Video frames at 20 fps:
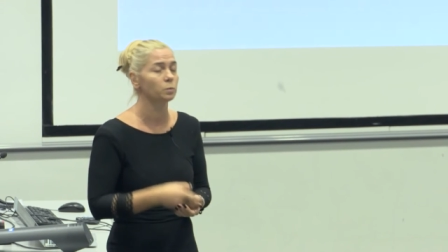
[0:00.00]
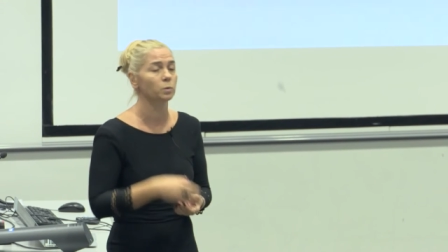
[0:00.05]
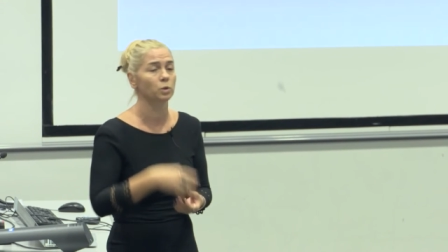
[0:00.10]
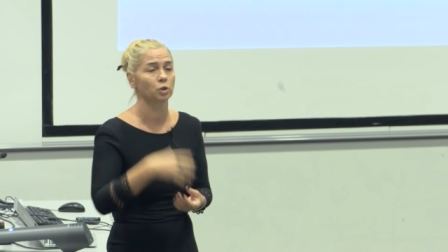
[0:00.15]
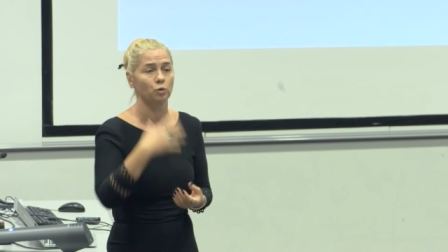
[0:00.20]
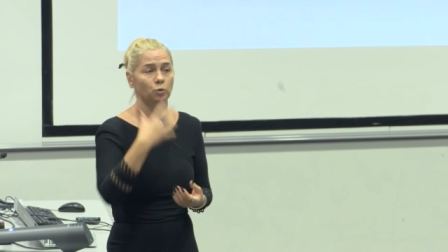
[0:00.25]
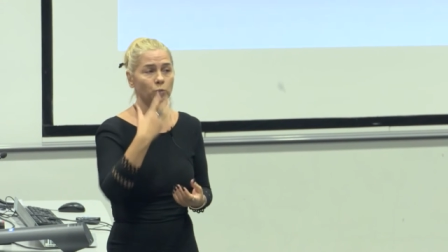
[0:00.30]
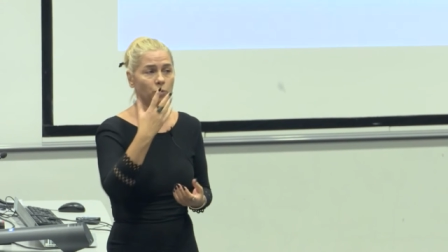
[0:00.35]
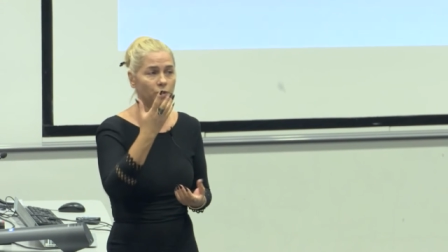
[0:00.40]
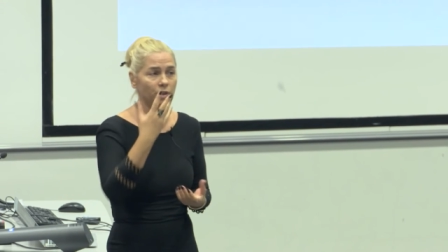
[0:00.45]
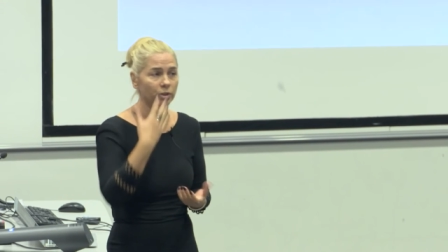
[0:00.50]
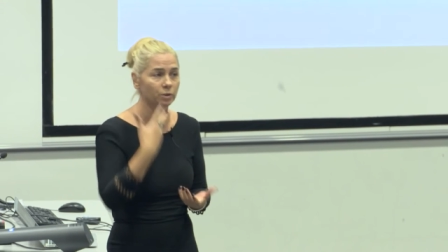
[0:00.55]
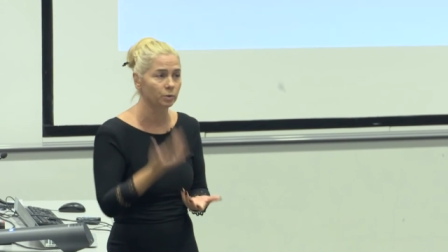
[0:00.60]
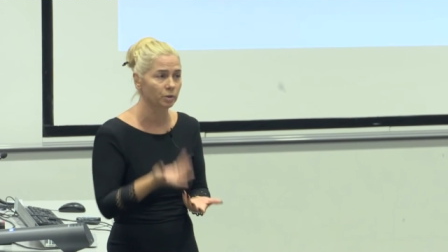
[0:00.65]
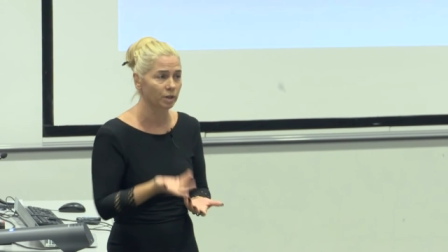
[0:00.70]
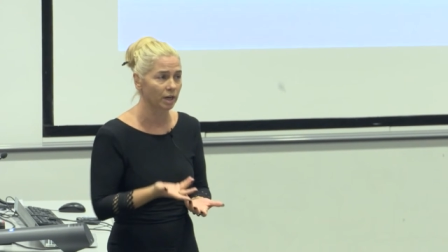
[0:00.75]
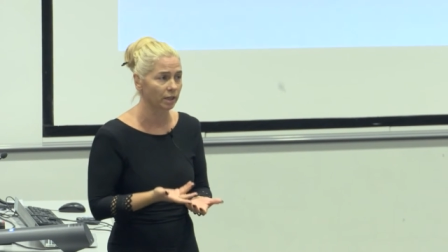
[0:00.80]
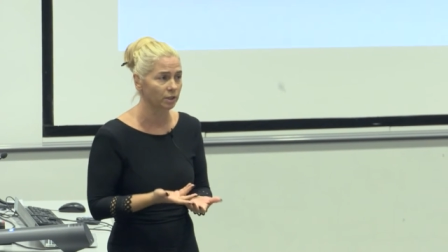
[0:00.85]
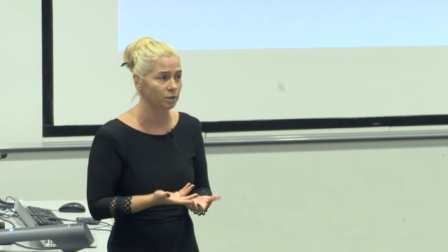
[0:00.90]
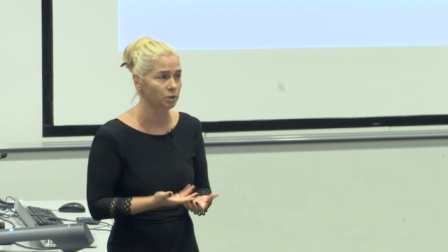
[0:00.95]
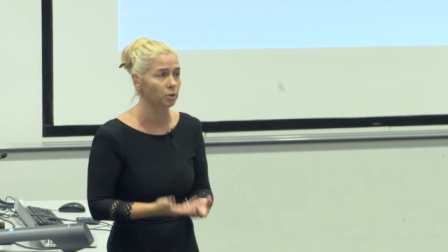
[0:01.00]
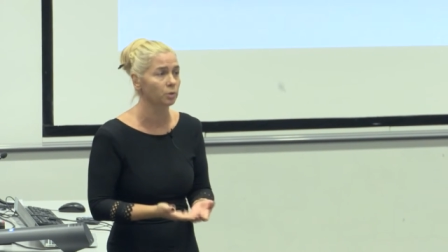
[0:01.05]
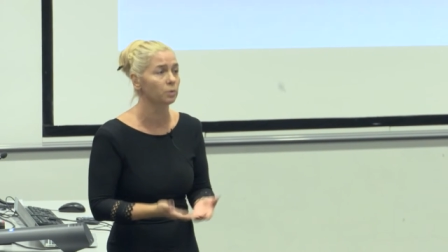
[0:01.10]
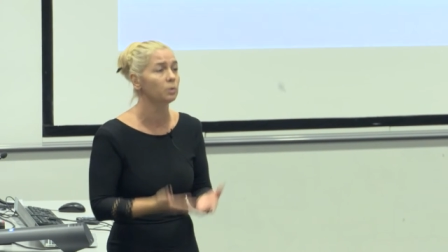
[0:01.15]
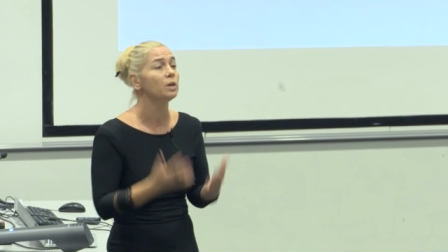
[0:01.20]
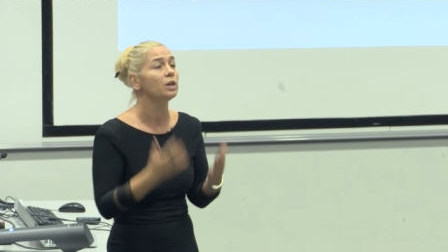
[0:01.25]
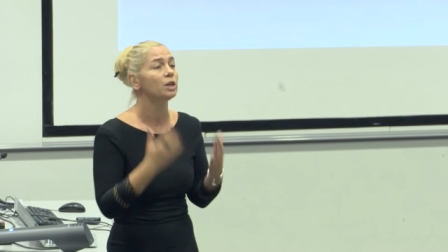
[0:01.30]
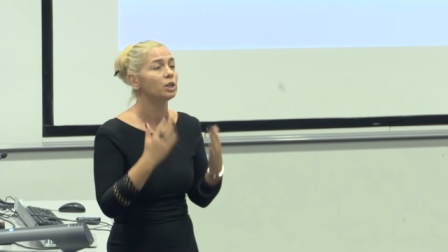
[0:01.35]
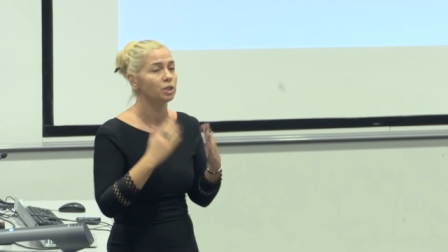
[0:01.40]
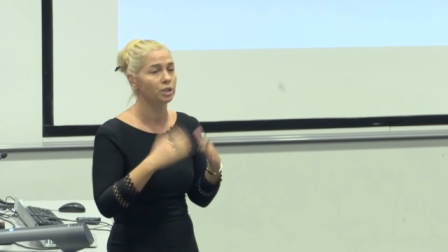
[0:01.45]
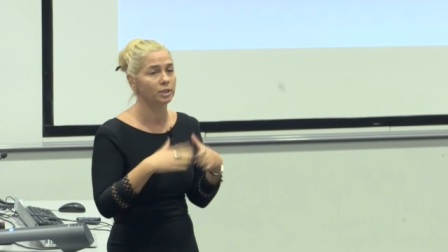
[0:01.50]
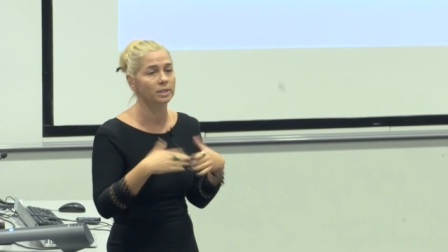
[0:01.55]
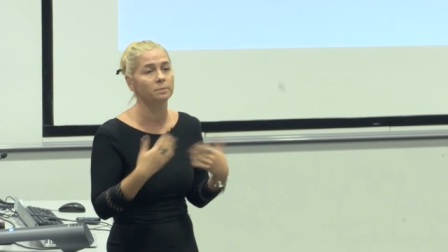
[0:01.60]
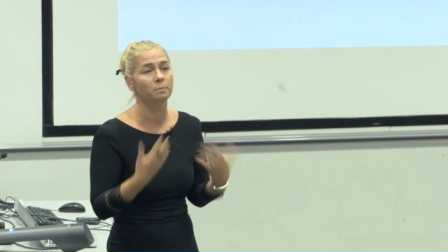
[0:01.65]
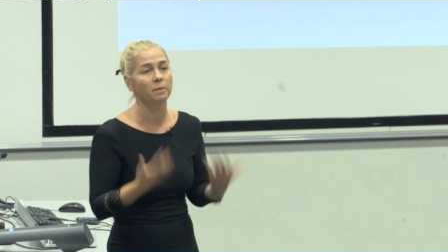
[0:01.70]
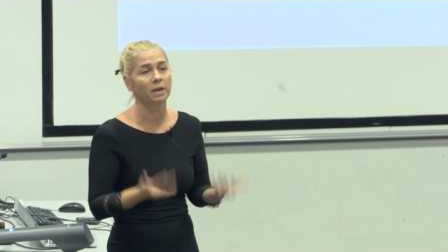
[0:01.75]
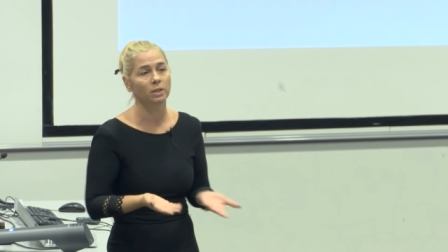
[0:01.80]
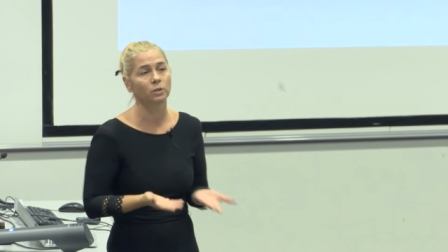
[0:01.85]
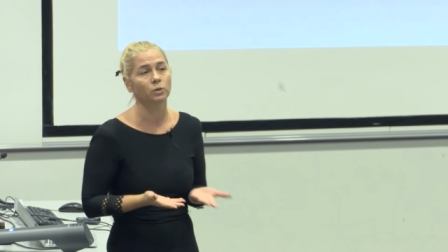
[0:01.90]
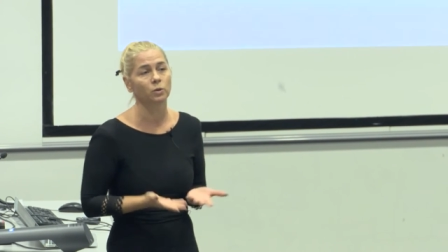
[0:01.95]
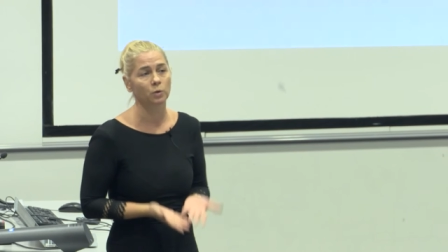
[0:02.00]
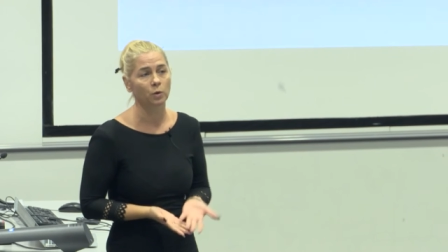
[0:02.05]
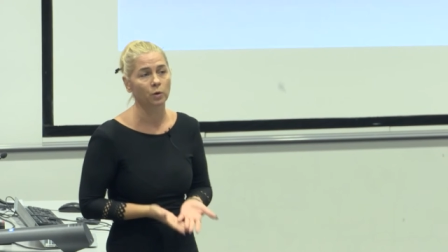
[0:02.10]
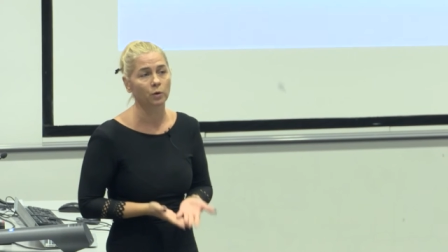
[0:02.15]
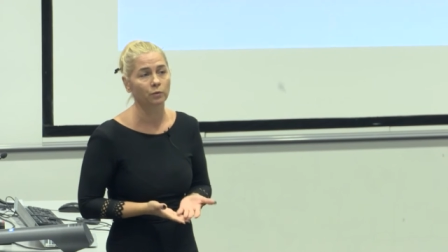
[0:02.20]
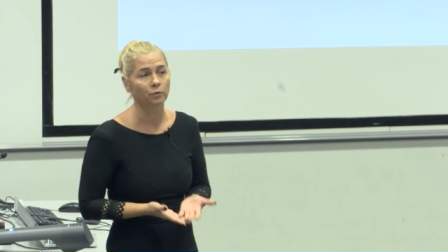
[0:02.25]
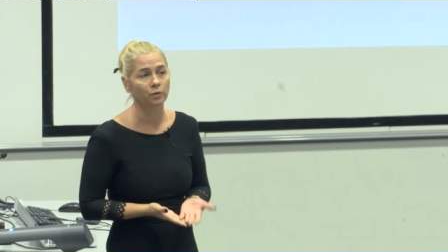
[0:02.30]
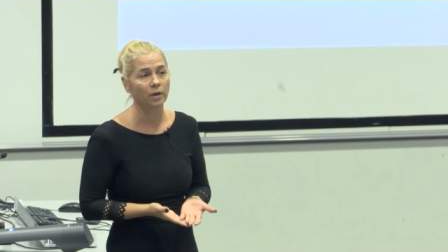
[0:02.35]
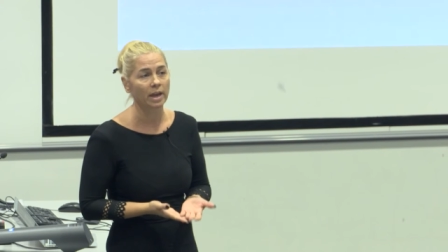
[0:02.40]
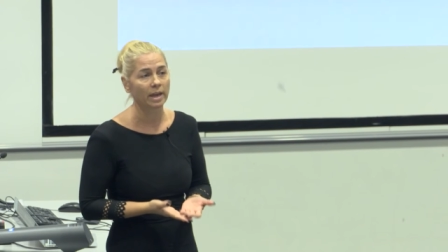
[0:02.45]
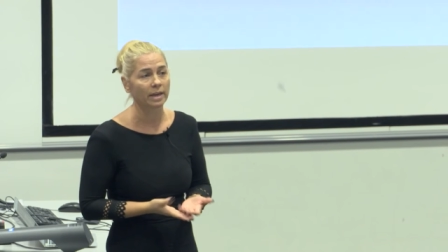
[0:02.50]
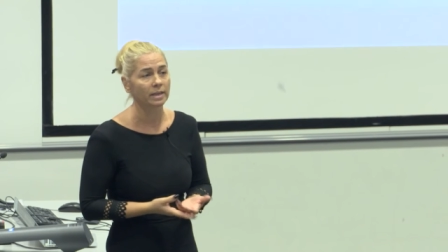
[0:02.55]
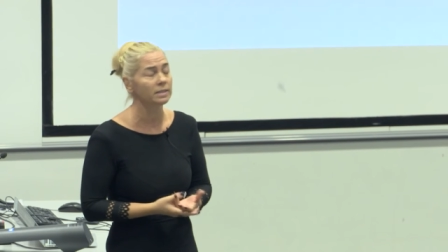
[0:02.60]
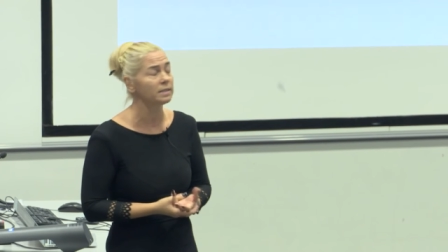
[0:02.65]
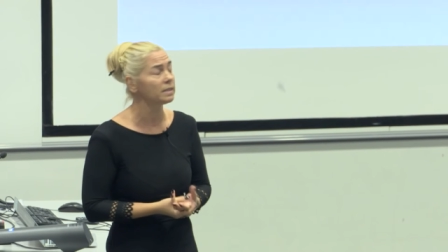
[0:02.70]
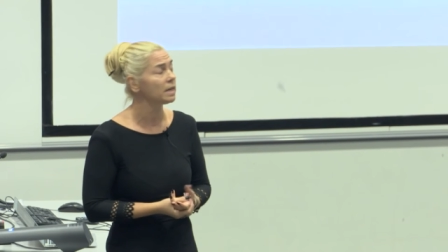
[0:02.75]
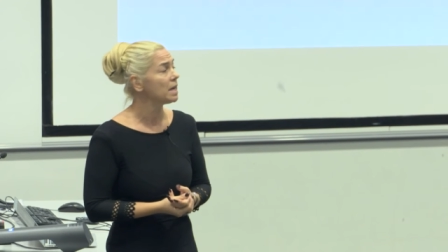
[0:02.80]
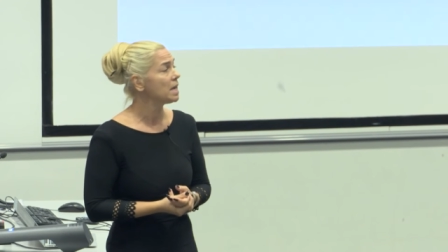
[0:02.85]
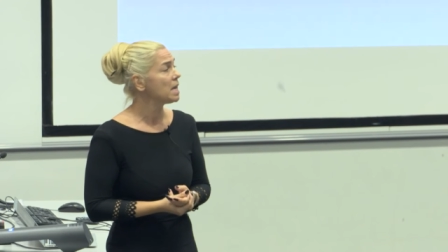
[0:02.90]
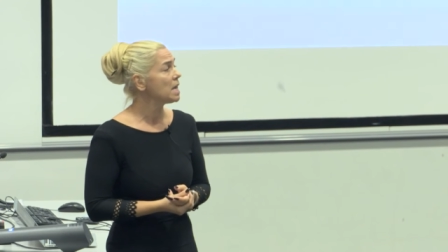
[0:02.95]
which could recognize you just based on your face.